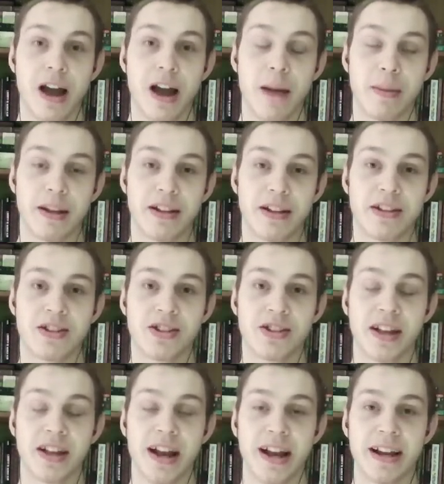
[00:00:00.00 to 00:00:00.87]
I mean, this is
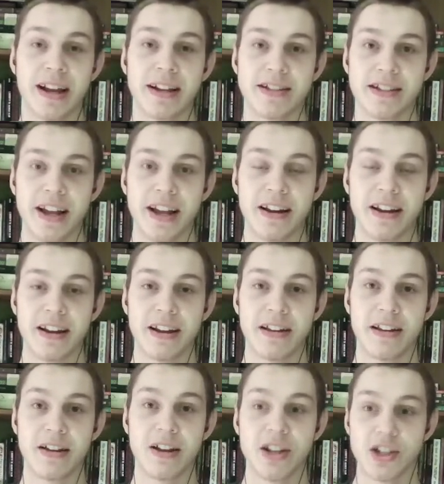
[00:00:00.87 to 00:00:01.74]
the kind of insanity.
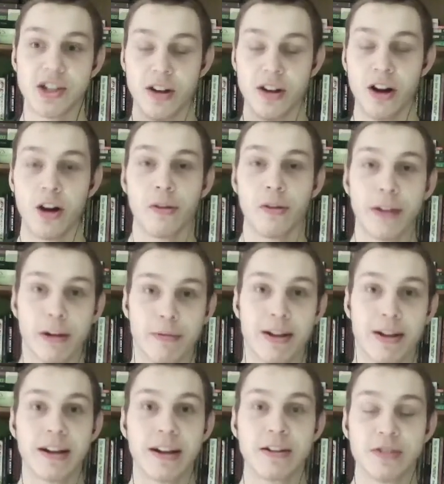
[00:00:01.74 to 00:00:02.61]
So not only are
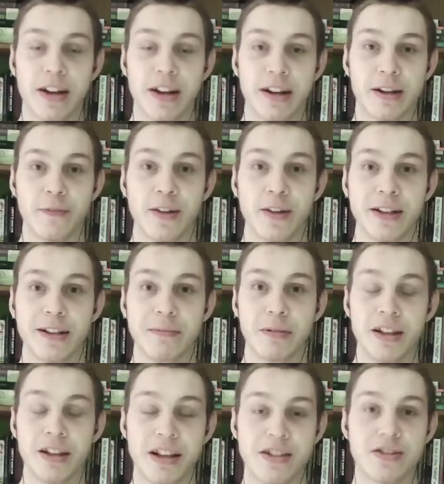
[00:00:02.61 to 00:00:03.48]
we going to try to defund the
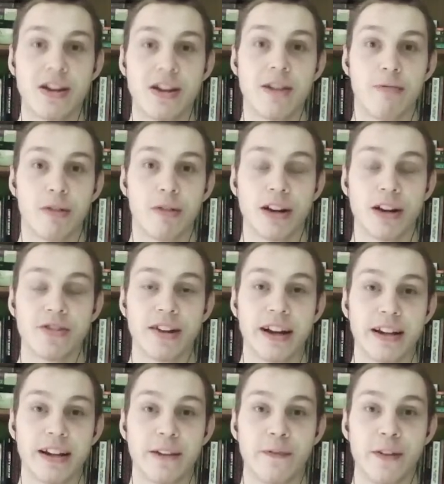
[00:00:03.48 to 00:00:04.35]
police, we're going to
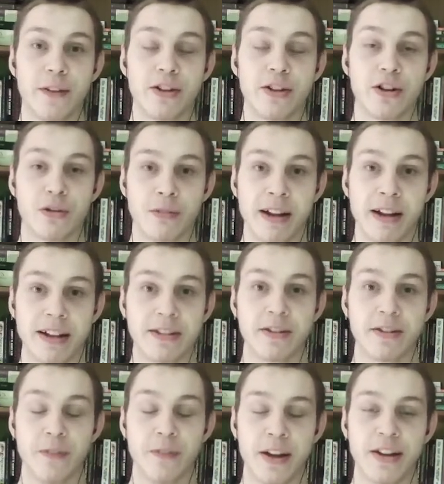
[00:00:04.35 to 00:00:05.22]
try to defund your right
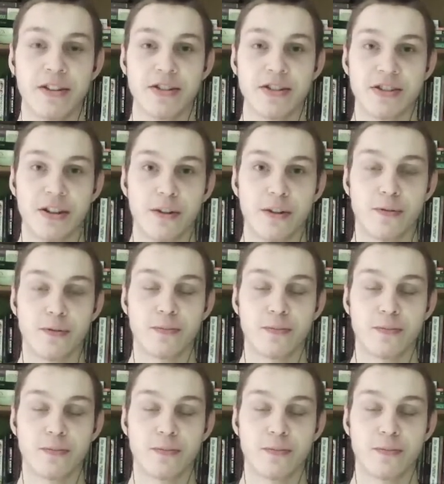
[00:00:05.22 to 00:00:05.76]
to defend yourself.